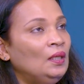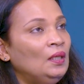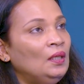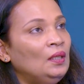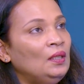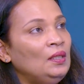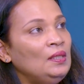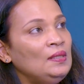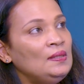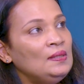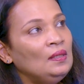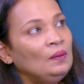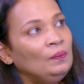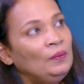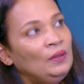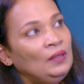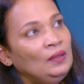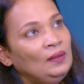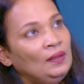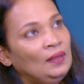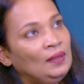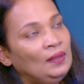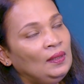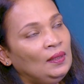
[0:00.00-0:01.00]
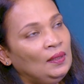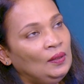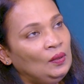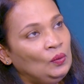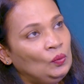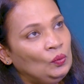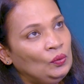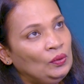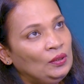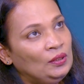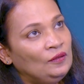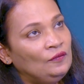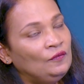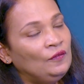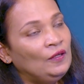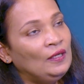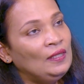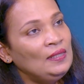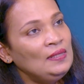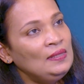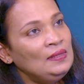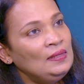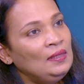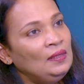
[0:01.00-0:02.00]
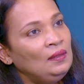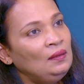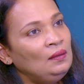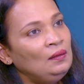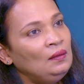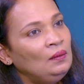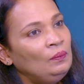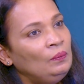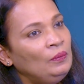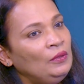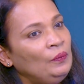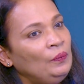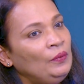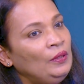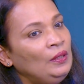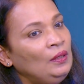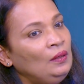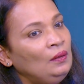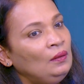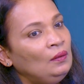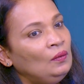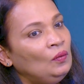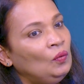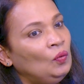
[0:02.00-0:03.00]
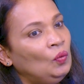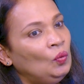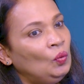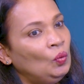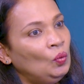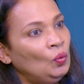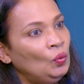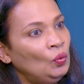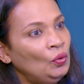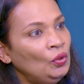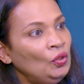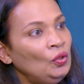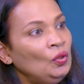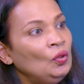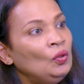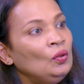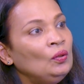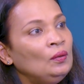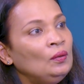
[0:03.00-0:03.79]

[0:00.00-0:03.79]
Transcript: Is something that I could advise. And maybe own your